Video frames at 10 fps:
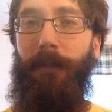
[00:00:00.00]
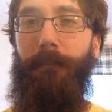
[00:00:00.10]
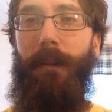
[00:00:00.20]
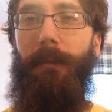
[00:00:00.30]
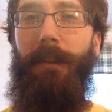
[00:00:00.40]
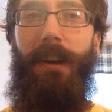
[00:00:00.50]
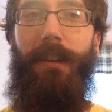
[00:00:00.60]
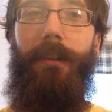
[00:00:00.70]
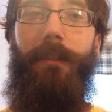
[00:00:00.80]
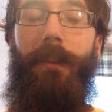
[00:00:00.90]
I'm probably
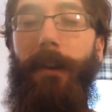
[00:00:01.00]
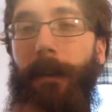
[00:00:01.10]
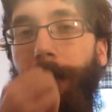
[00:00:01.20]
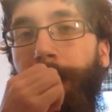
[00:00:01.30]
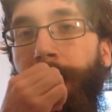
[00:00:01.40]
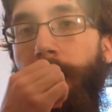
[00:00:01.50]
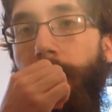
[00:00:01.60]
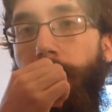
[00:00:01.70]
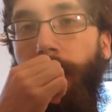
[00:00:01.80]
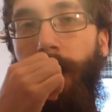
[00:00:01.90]
not going to like.
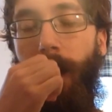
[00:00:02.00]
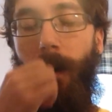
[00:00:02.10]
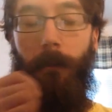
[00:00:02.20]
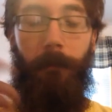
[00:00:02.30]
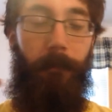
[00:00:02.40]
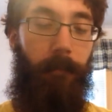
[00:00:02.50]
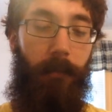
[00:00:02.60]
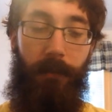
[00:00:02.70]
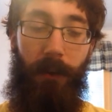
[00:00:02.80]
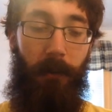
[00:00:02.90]
Um,
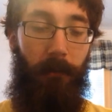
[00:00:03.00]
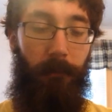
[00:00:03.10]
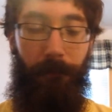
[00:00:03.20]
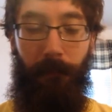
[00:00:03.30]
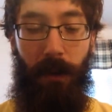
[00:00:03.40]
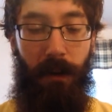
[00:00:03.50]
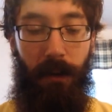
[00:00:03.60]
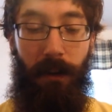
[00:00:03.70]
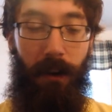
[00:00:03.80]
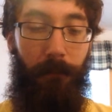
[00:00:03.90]
so
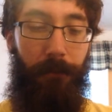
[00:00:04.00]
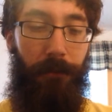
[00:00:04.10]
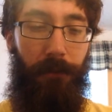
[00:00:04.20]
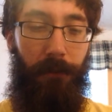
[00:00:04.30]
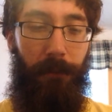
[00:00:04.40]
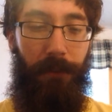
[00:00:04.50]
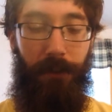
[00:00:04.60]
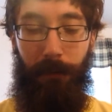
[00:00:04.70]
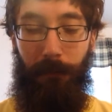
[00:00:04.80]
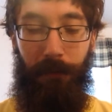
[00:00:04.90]
I'm sure it'll be
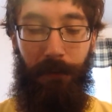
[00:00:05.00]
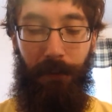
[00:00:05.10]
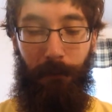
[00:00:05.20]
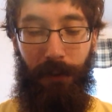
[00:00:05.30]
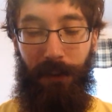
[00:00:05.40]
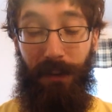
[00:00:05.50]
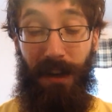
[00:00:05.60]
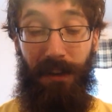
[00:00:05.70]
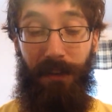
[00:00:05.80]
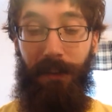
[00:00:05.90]
similar to what the
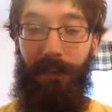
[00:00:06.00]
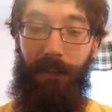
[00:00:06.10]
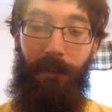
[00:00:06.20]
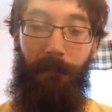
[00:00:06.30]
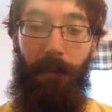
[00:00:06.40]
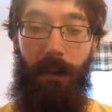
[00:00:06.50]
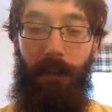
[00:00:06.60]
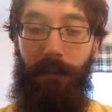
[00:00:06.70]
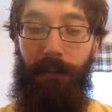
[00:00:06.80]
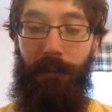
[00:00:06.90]
taste is.
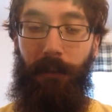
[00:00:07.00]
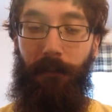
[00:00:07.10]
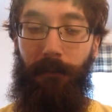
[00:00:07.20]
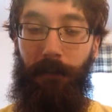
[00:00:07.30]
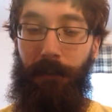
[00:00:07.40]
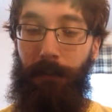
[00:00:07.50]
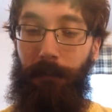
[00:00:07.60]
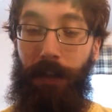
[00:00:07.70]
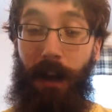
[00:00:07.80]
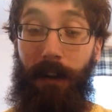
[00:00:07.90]
So for some
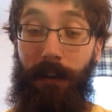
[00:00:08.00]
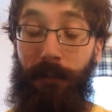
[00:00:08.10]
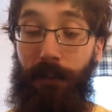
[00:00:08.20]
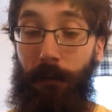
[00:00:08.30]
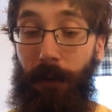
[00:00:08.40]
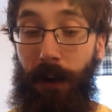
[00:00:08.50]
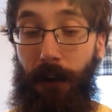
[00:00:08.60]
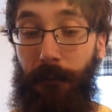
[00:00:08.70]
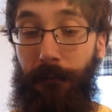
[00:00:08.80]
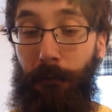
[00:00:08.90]
shout outs, we
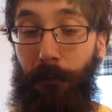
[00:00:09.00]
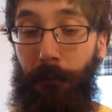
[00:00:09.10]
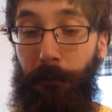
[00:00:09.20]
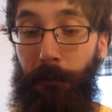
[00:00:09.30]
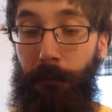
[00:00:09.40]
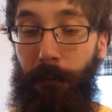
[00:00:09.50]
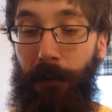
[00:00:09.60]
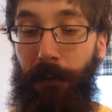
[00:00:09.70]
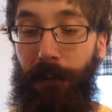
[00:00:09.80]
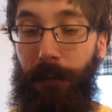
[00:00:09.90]
have Full Review,
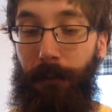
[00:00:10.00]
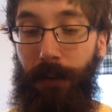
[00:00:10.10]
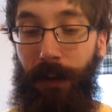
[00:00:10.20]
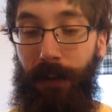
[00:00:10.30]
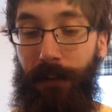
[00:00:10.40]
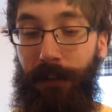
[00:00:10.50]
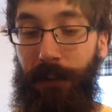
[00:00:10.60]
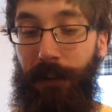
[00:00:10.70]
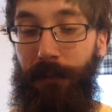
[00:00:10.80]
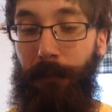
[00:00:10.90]
Maryland Dipper
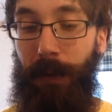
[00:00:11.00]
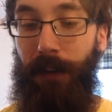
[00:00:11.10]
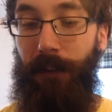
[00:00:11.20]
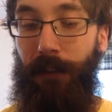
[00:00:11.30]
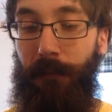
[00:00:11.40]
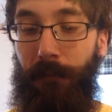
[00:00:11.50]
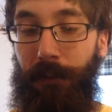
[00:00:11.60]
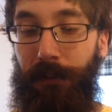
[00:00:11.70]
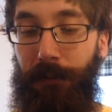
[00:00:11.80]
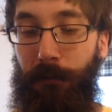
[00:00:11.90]
96, Bandit
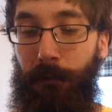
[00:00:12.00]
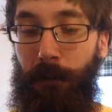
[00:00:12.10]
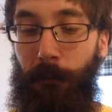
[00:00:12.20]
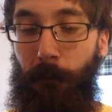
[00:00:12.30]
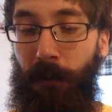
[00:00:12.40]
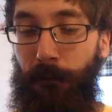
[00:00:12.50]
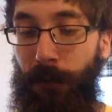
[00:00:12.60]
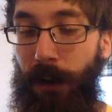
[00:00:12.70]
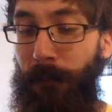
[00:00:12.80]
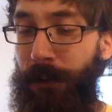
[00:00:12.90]
3011,
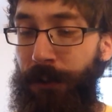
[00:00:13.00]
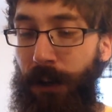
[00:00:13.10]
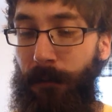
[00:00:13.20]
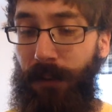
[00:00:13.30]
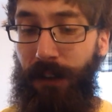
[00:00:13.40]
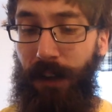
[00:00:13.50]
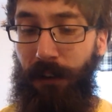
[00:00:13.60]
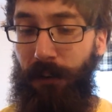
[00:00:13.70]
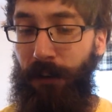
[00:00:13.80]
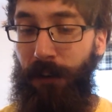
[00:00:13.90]
Ramajama
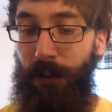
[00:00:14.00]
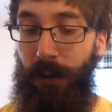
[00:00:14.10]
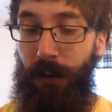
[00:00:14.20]
Taylor,